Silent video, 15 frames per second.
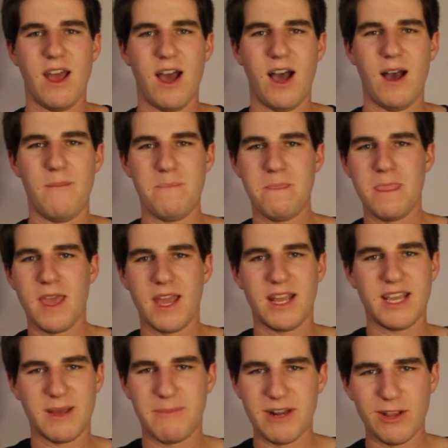
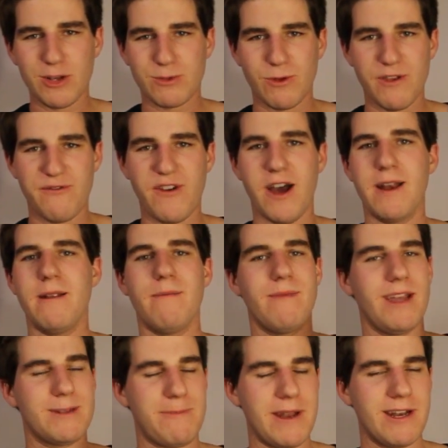But it looks really fun.
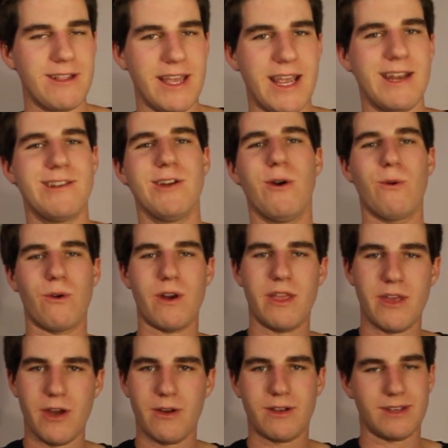It's been delayed. Don't worry
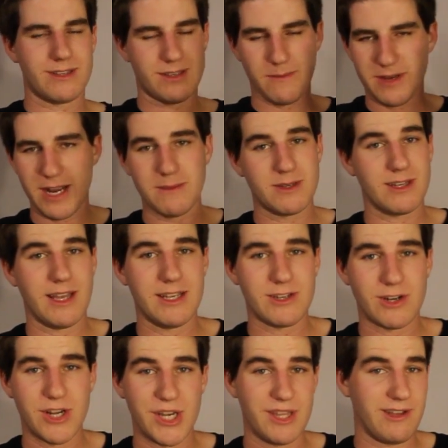though, because sometimes delays
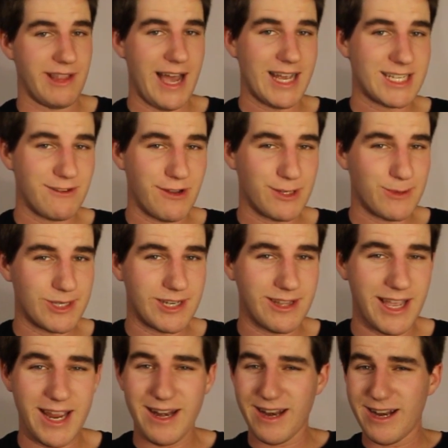are good. The Last of Us was
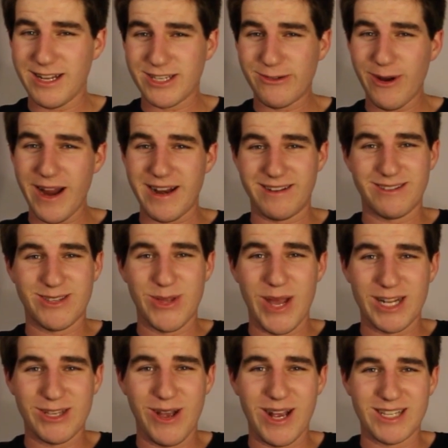delayed, and it's great, so
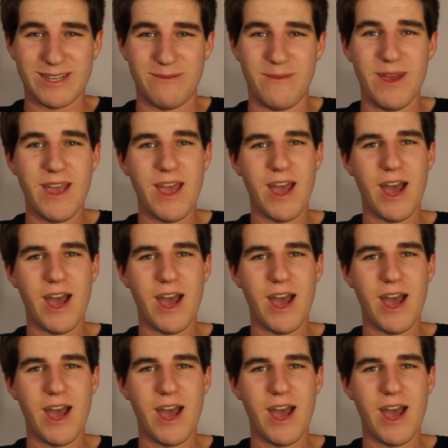that's awesome.